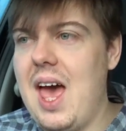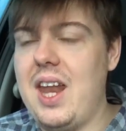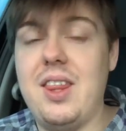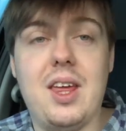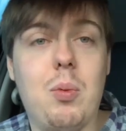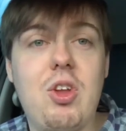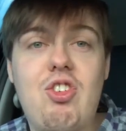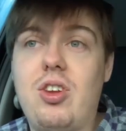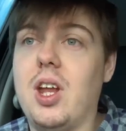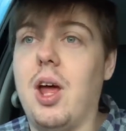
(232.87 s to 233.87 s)
anything,
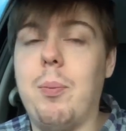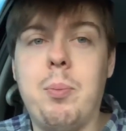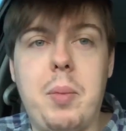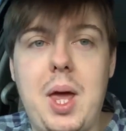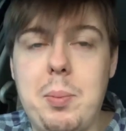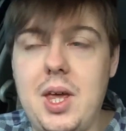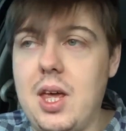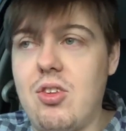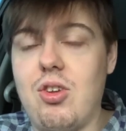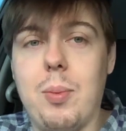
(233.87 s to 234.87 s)
which, you know,
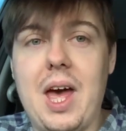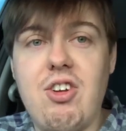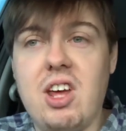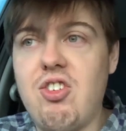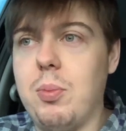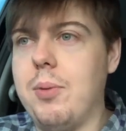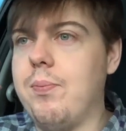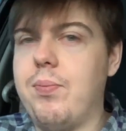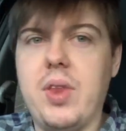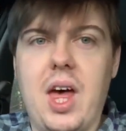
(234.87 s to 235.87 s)
maybe to my
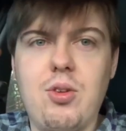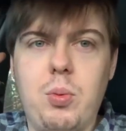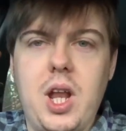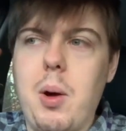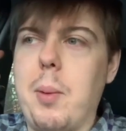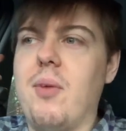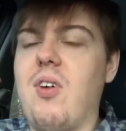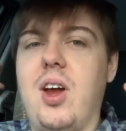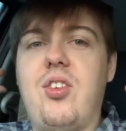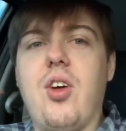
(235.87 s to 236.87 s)
detriment, as we know, I'm a
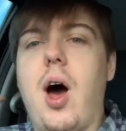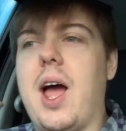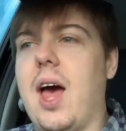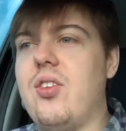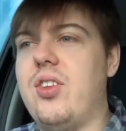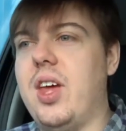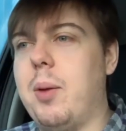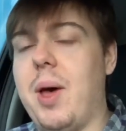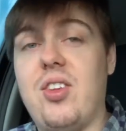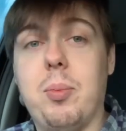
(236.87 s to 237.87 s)
very
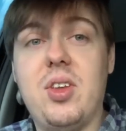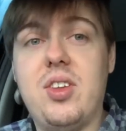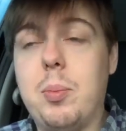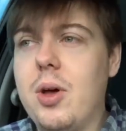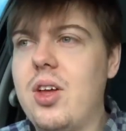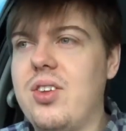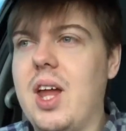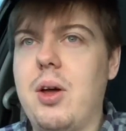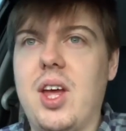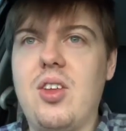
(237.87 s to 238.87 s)
sarcastic, pessimistic
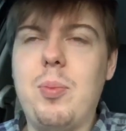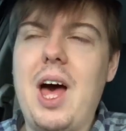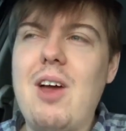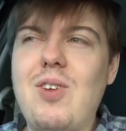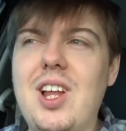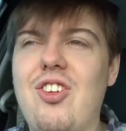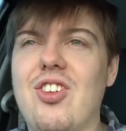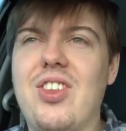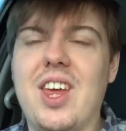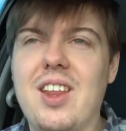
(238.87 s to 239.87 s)
person nowadays, but I really just